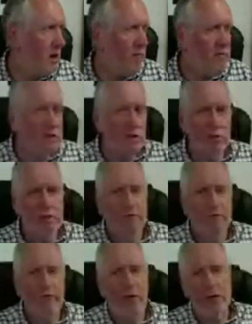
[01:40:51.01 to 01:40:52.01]
every time
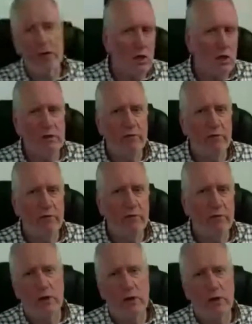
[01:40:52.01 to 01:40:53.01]
you fire your tank,
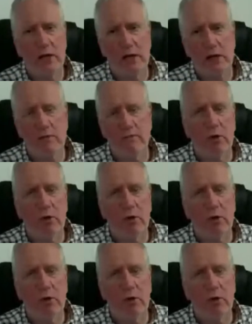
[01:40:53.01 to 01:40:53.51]
you've got to